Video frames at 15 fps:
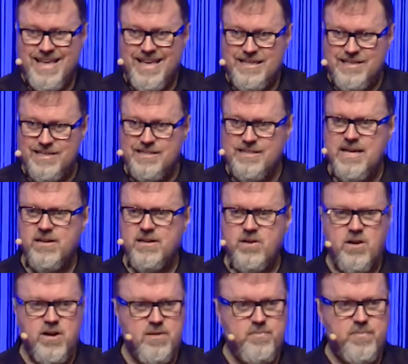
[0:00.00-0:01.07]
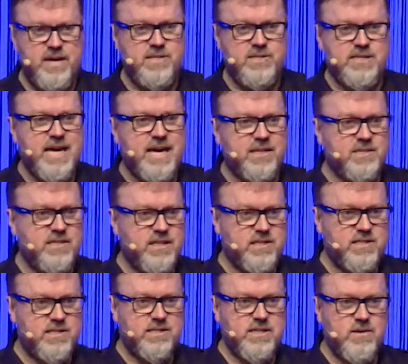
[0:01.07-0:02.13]
satellite-based
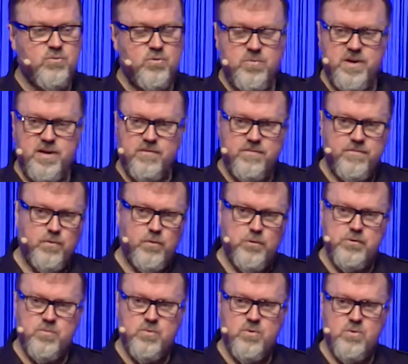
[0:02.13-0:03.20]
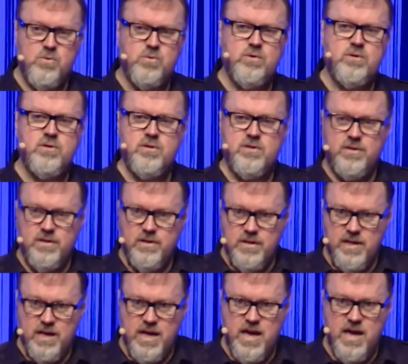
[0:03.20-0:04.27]
access that will be affordable
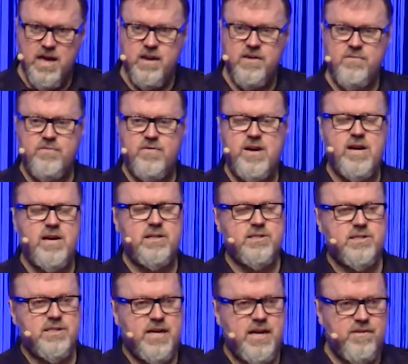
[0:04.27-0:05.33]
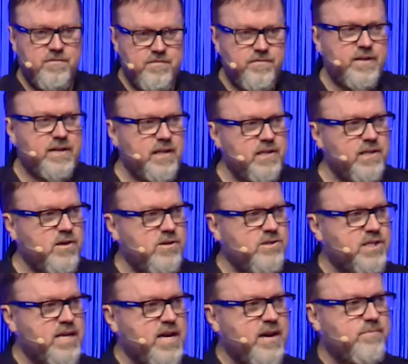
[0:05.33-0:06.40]
and fast and fill in those
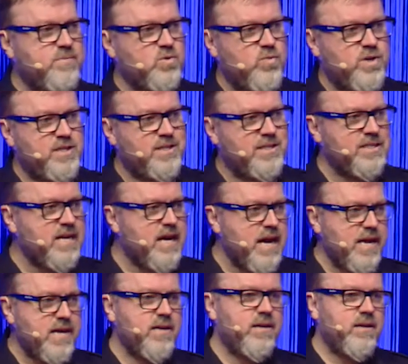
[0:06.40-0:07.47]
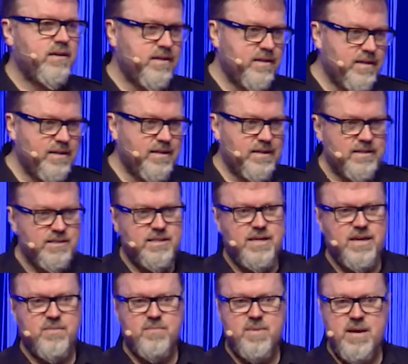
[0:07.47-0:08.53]
gaps where today
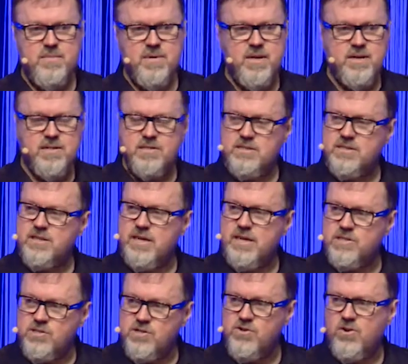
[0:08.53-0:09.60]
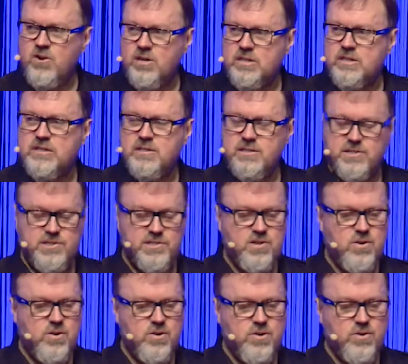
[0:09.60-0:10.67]
internet maybe is not
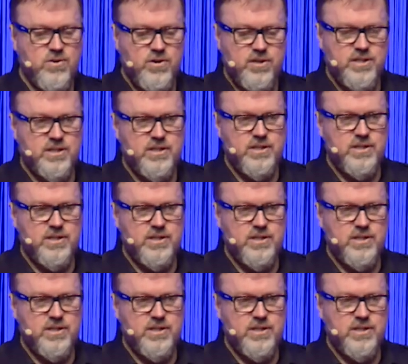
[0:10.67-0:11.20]
so good.